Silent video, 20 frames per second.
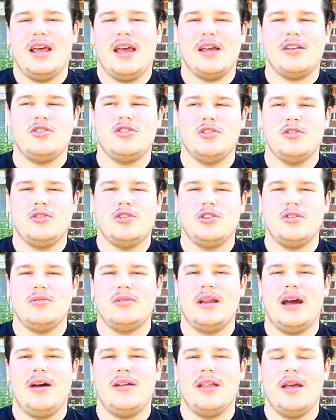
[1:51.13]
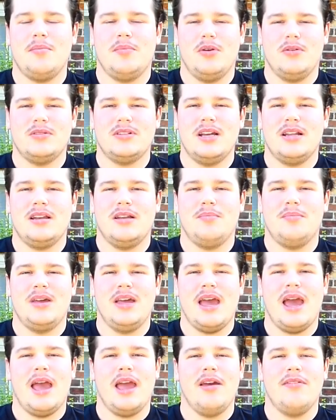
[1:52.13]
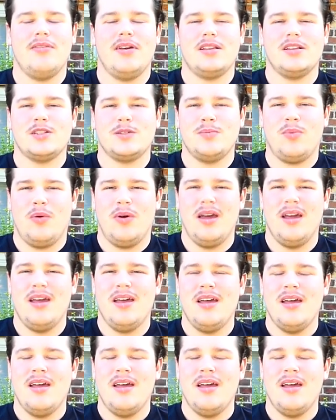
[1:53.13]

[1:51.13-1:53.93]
and Choo Choo and how they both tend to behave at this point,